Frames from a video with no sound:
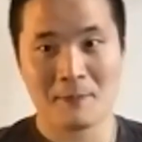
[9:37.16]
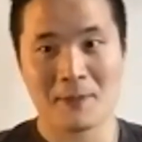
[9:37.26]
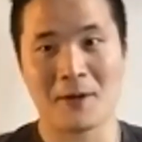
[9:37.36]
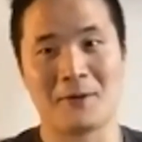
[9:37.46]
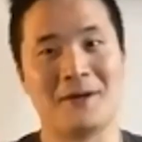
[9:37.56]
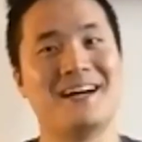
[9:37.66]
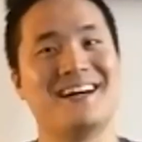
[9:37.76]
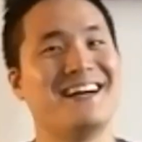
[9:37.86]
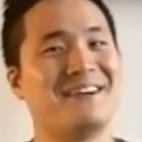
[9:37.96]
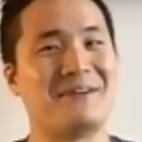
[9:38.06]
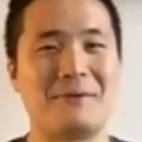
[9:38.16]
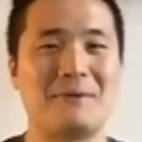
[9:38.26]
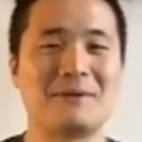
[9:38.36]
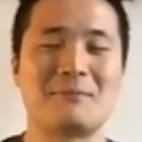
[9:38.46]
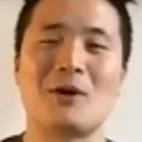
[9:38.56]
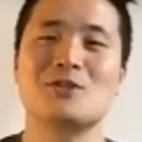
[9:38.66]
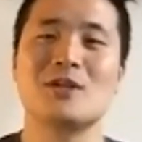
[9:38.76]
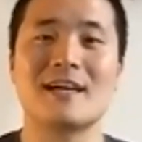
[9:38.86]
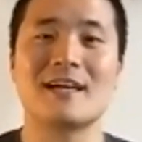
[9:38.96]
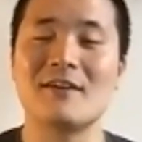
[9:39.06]
Oh, well, the martial art
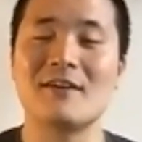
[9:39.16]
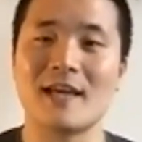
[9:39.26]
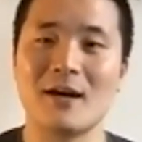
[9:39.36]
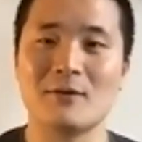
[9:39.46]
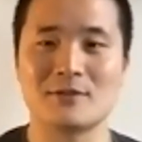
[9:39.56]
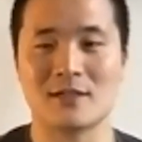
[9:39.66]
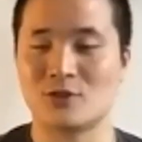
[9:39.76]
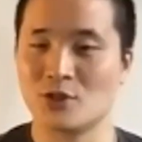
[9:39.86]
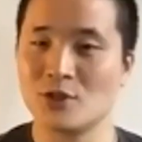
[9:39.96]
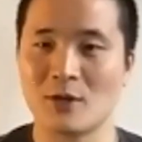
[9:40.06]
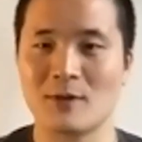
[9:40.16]
that I love now is Judo.